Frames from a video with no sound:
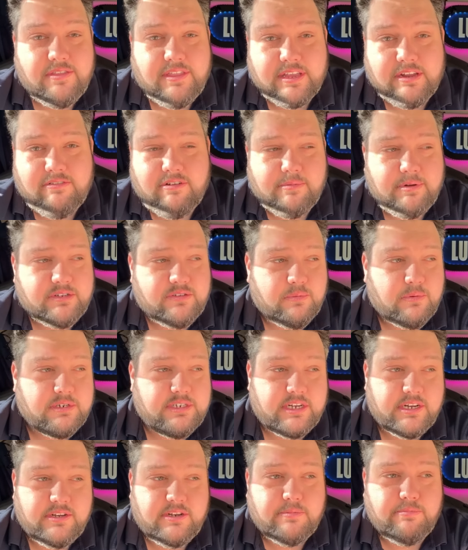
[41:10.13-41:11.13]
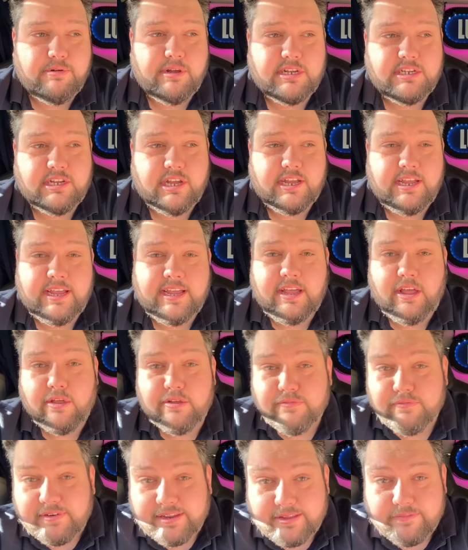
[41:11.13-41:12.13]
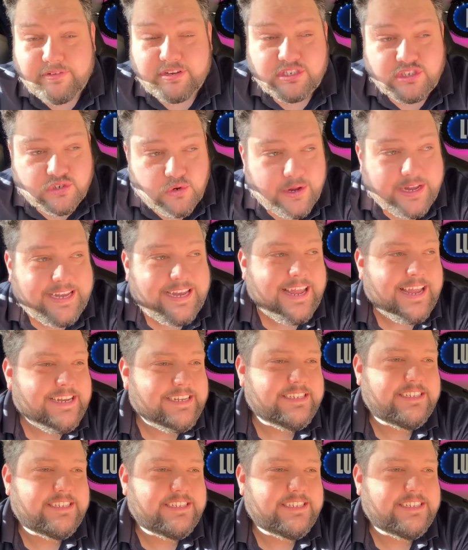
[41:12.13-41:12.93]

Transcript: Thank you very much for watching. I do appreciate it. Hopefully you've enjoyed it.